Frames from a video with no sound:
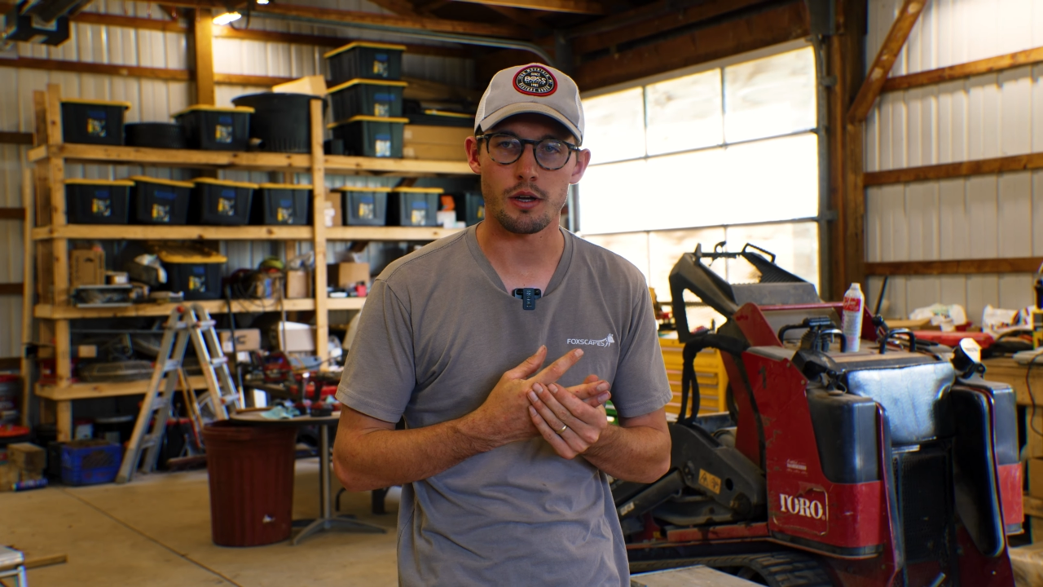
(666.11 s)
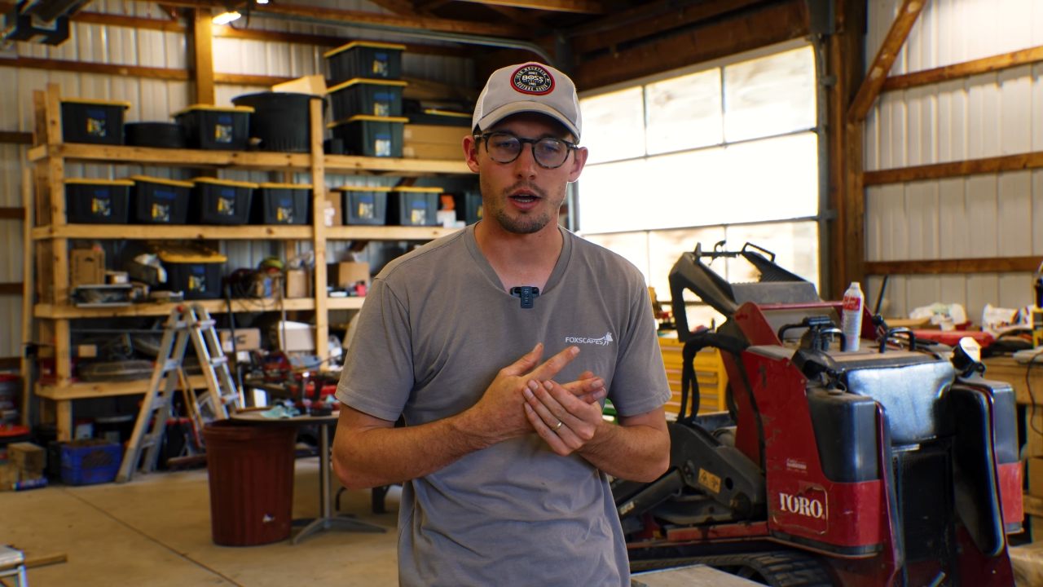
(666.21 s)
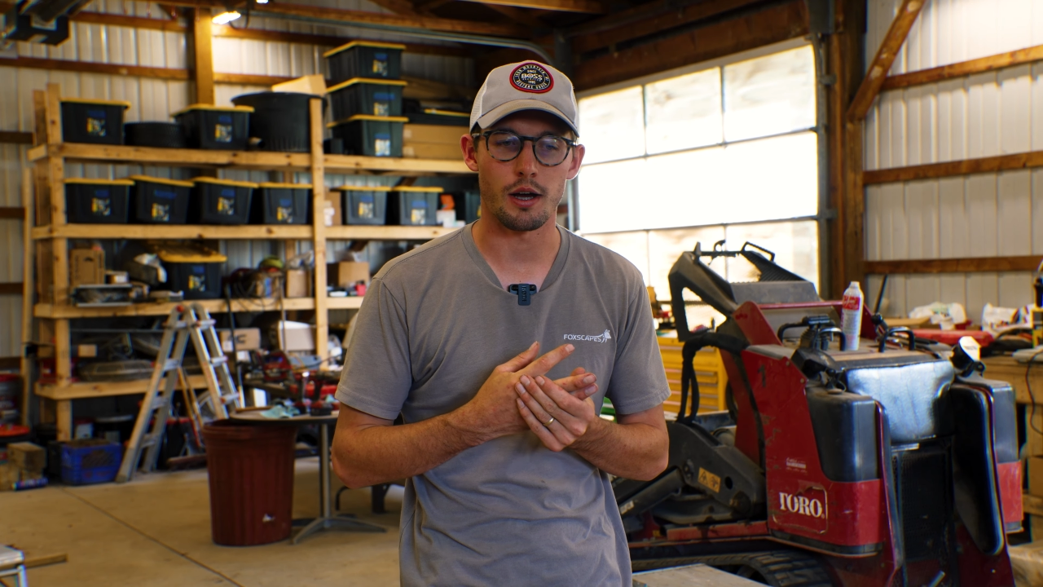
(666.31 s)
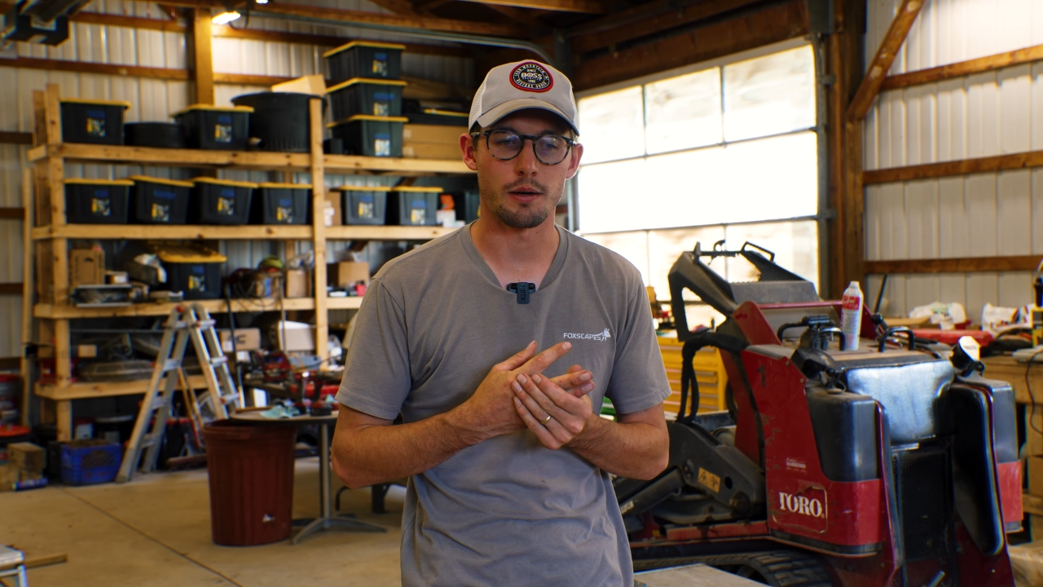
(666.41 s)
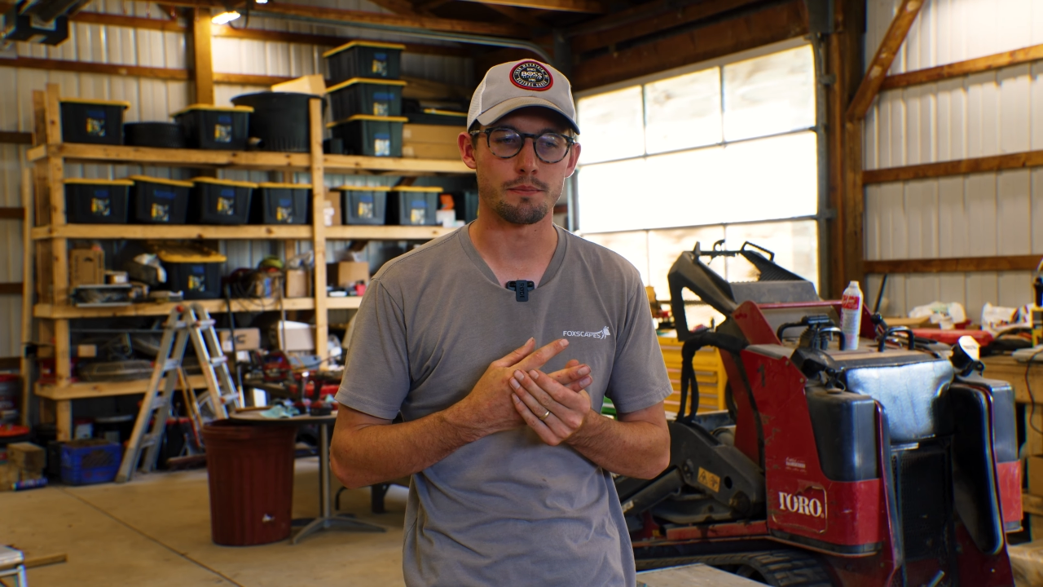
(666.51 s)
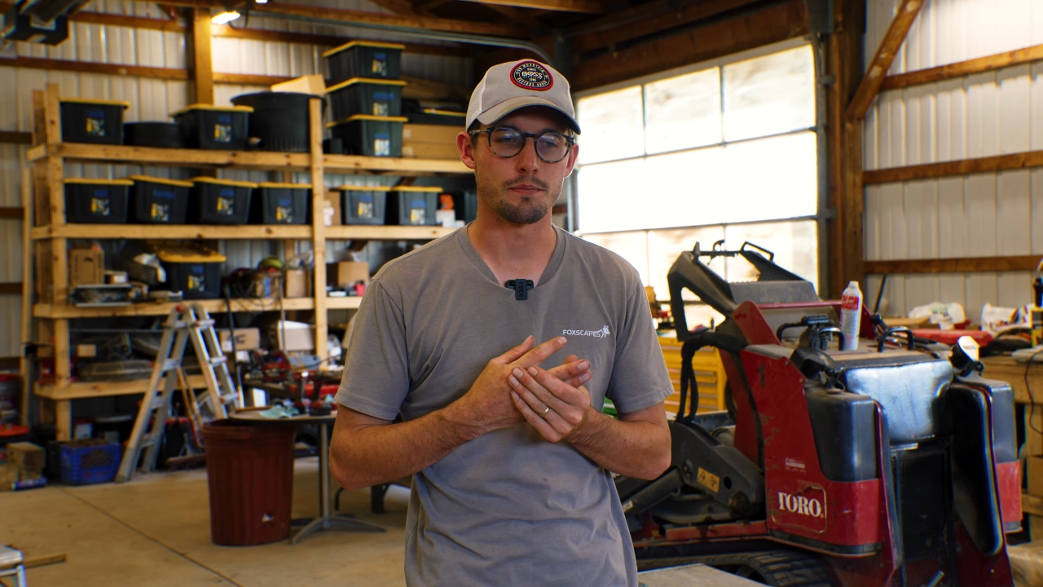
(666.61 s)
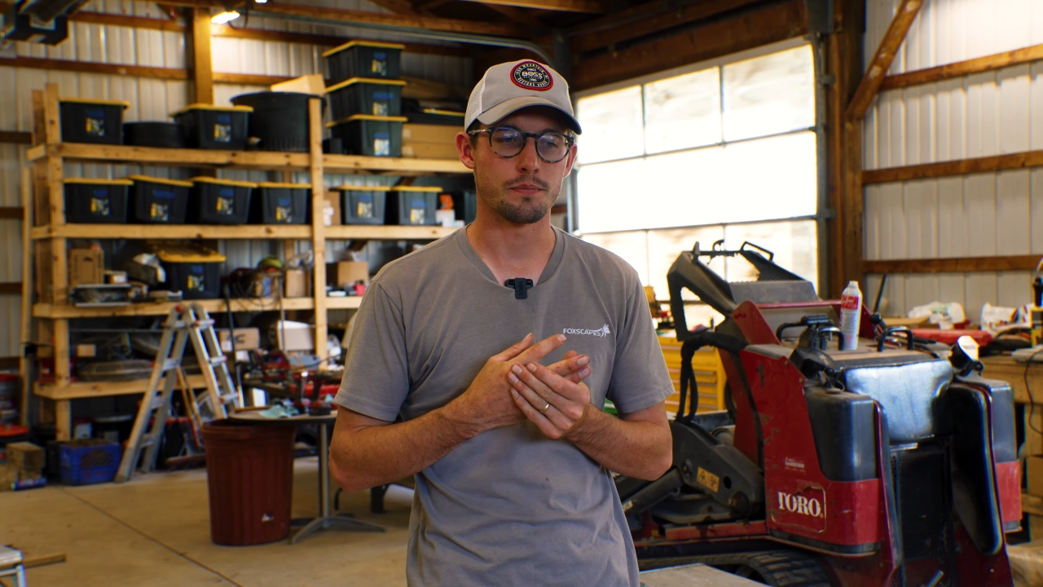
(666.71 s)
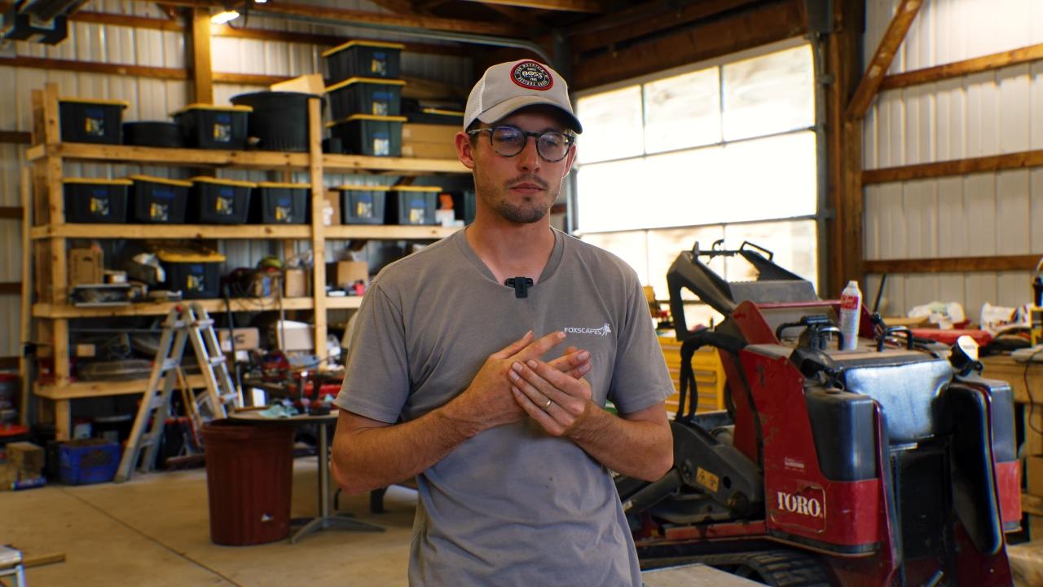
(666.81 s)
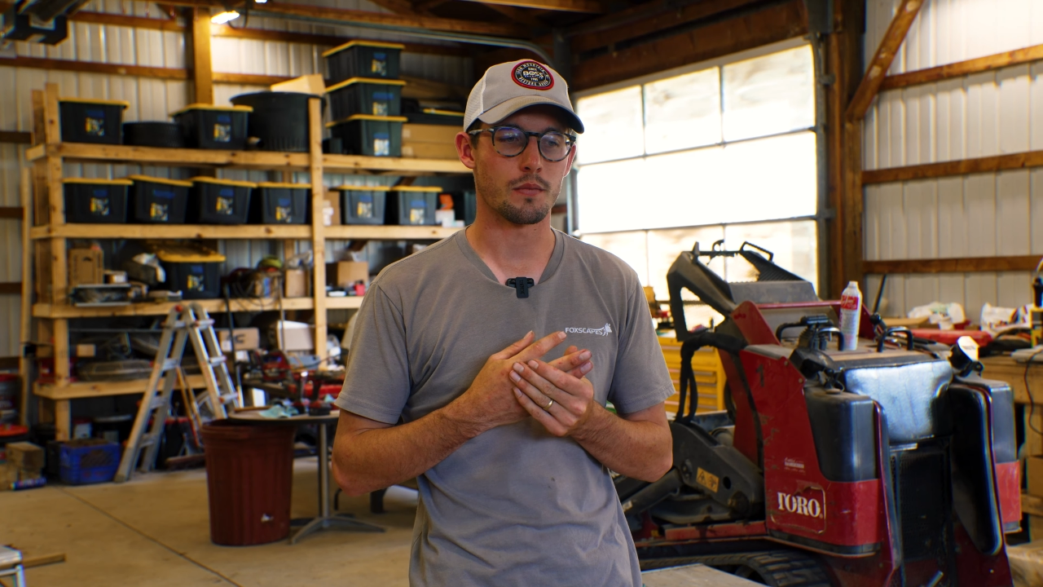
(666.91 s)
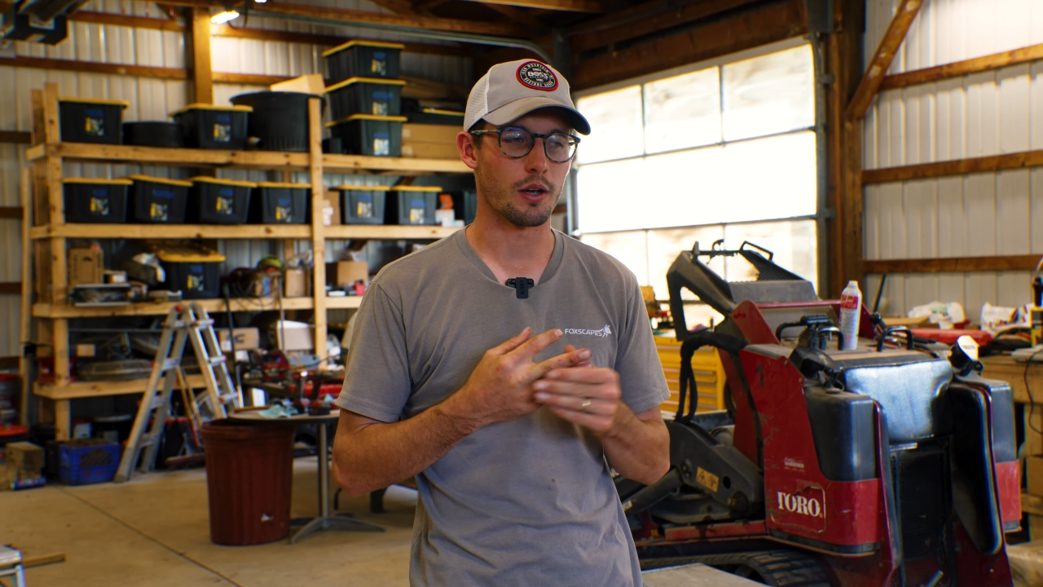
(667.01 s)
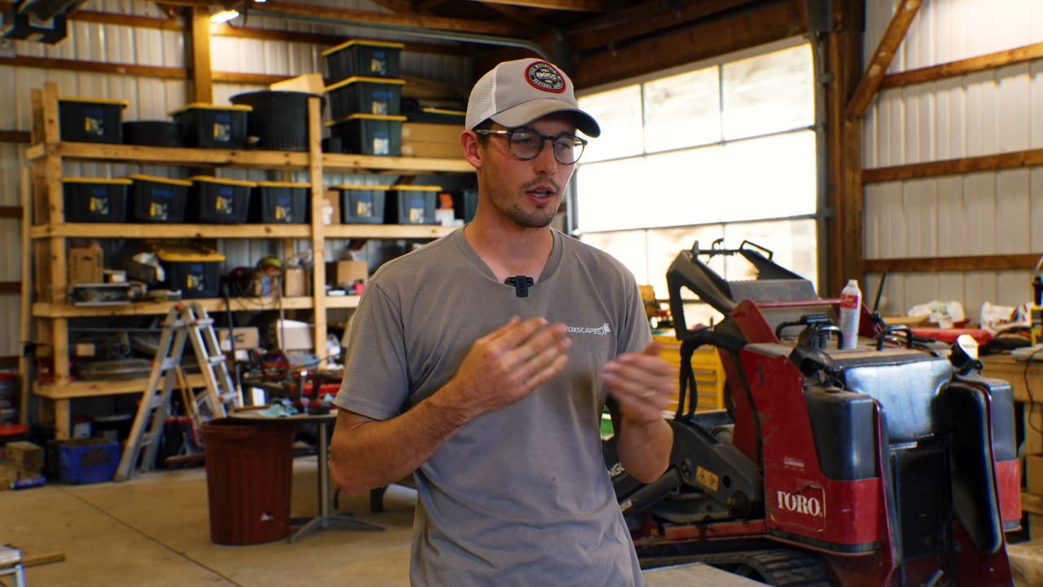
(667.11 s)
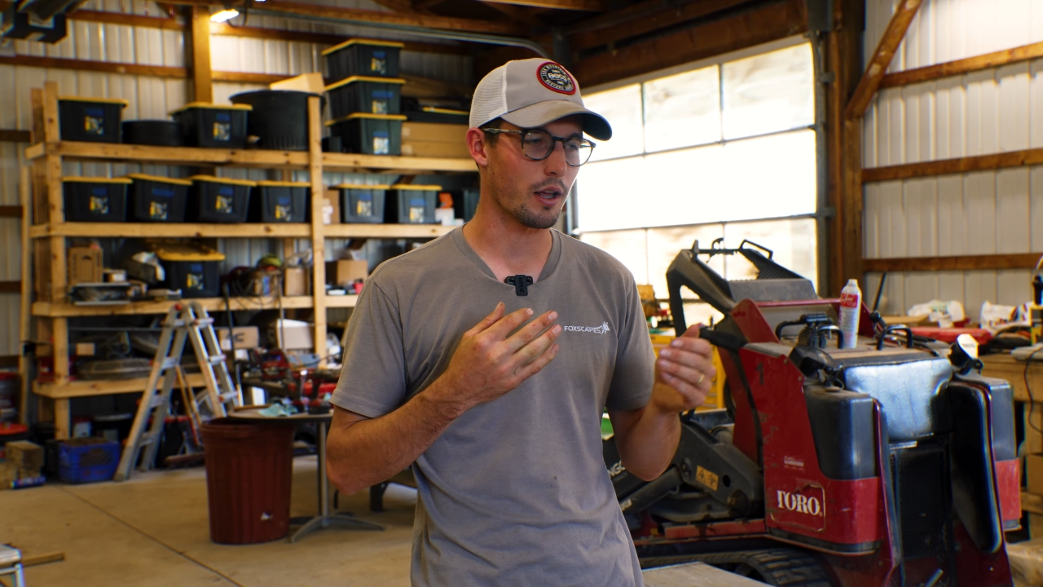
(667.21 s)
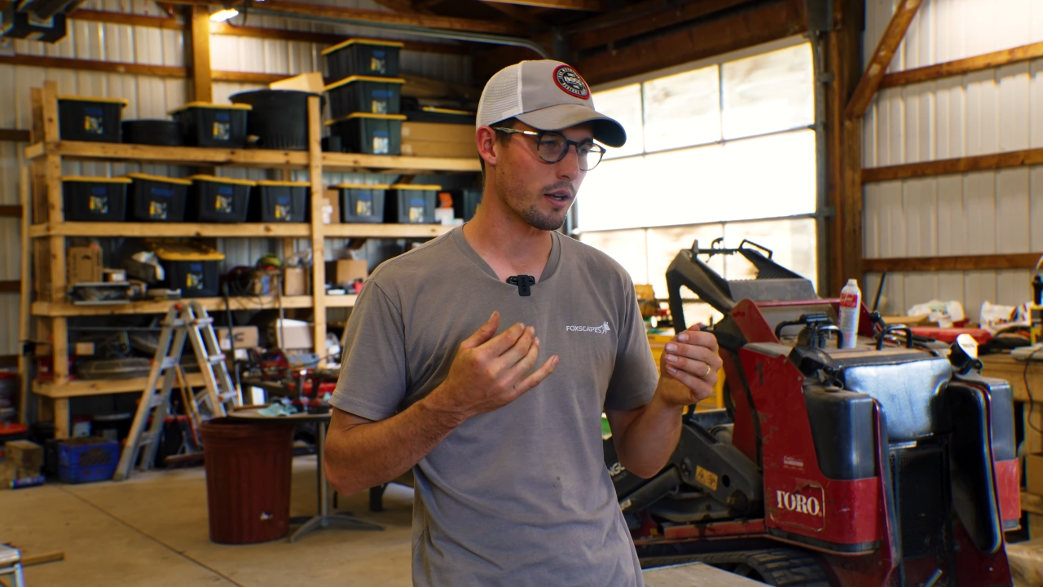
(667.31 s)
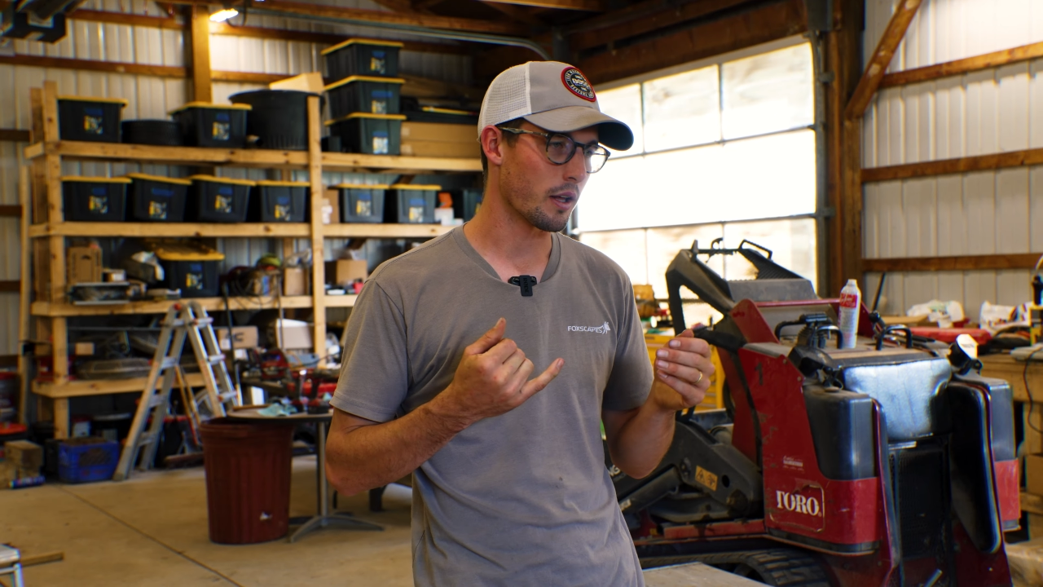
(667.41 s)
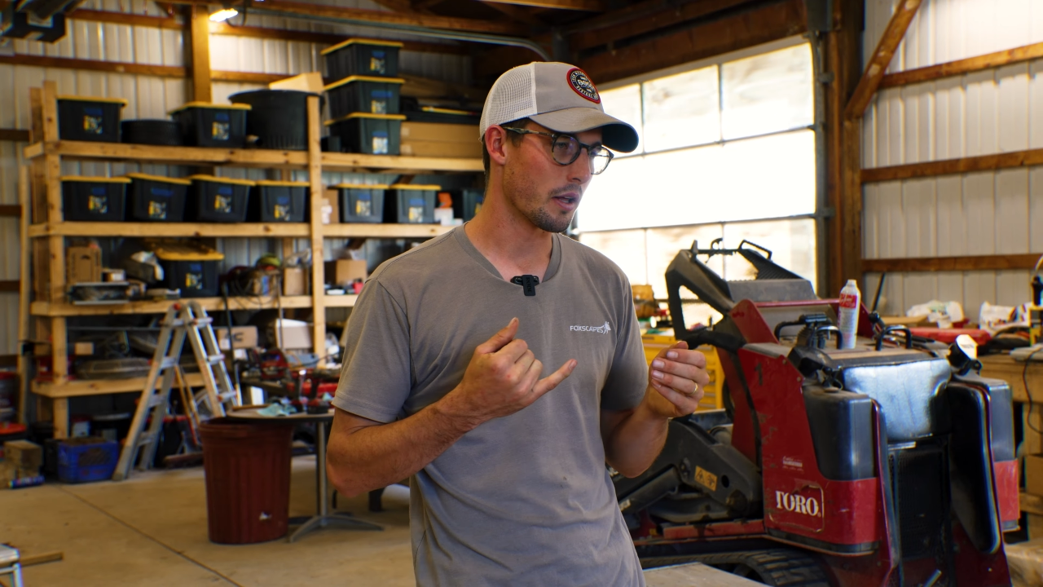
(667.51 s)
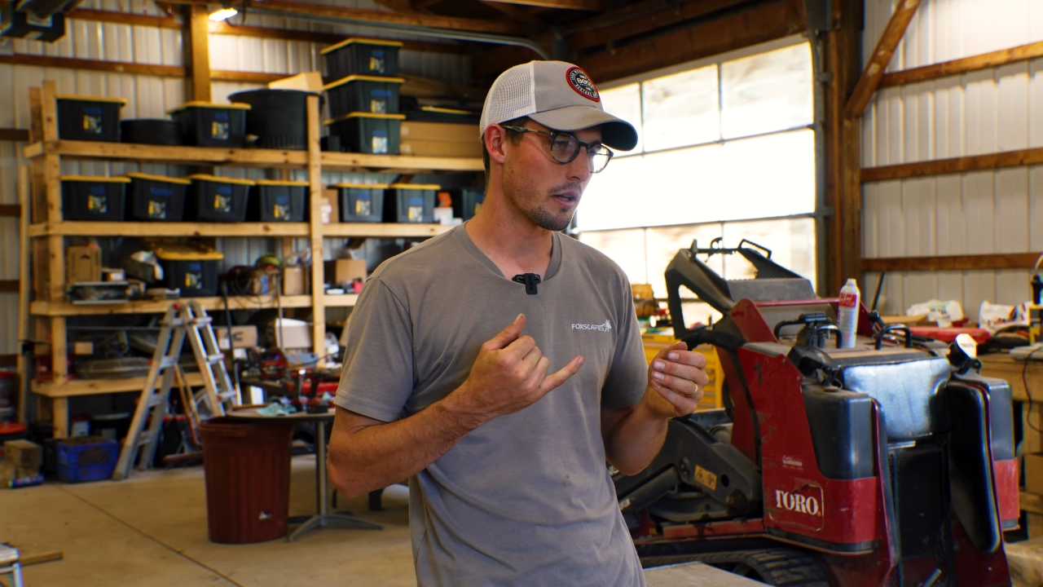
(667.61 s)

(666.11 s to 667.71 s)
Um, again,